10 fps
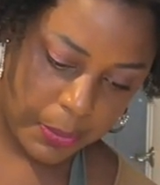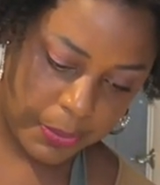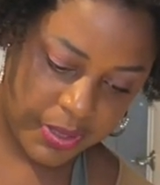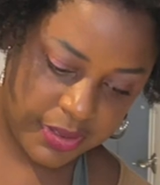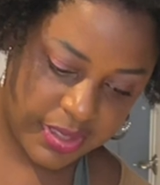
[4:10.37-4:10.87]

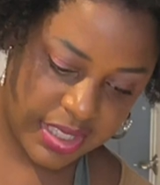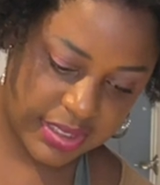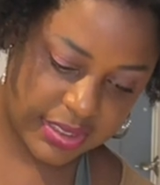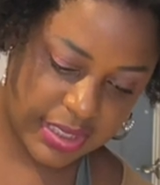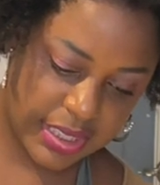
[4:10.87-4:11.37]
put
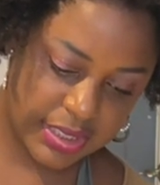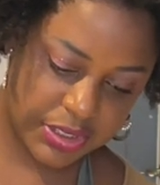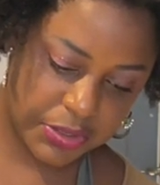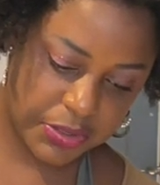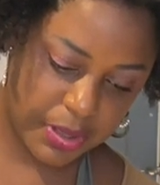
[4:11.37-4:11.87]
this
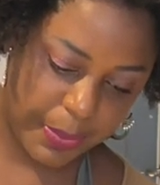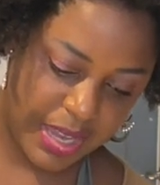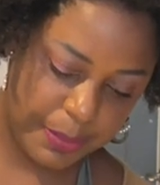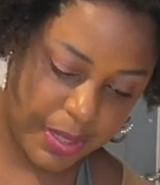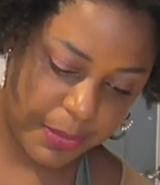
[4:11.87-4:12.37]
into the
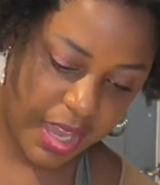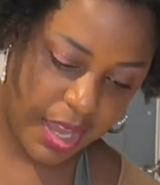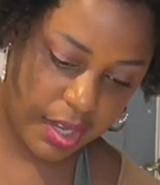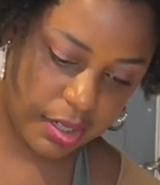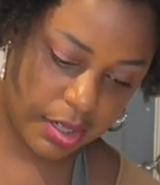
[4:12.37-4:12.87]
piping bag.